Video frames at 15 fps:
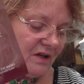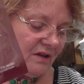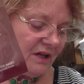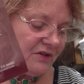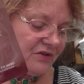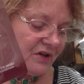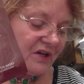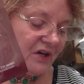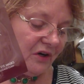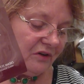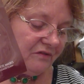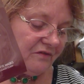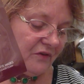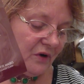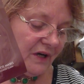These are
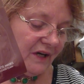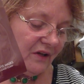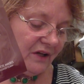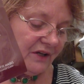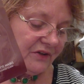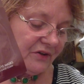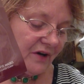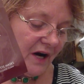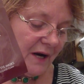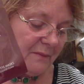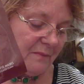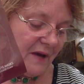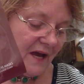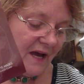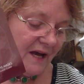gold foil under eye
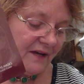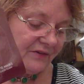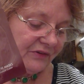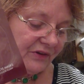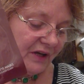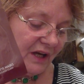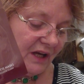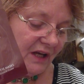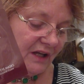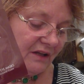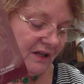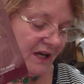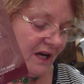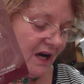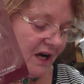mask,
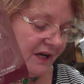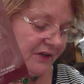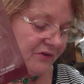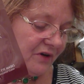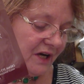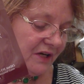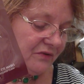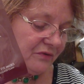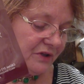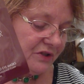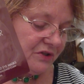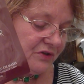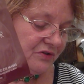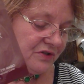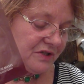and they hydrate and
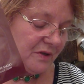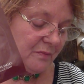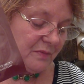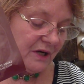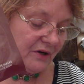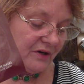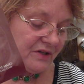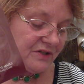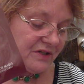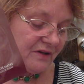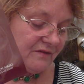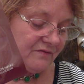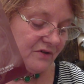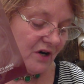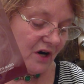reduce the appearance
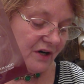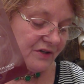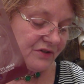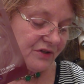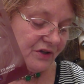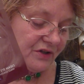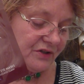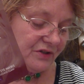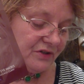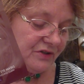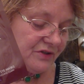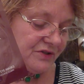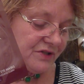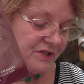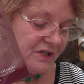of dark
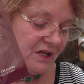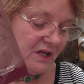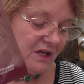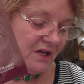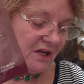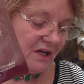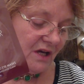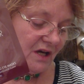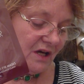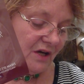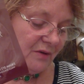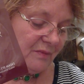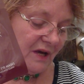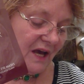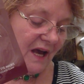circles.
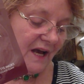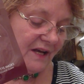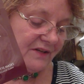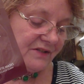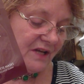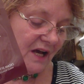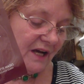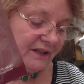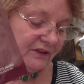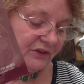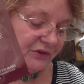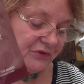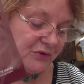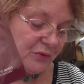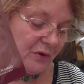Um, it has
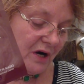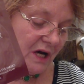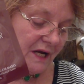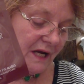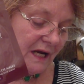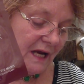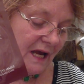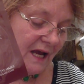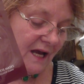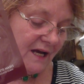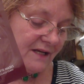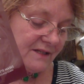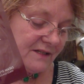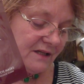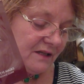hyaluronic
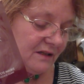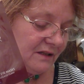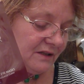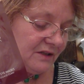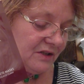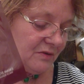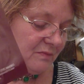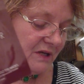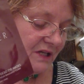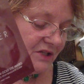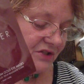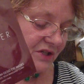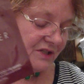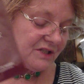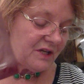acid and
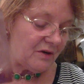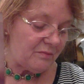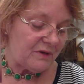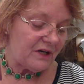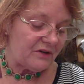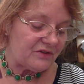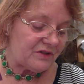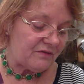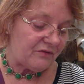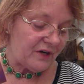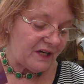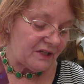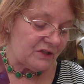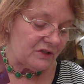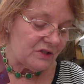diminishes the appearance of
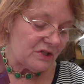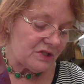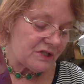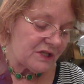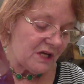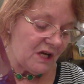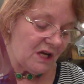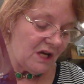wrinkles.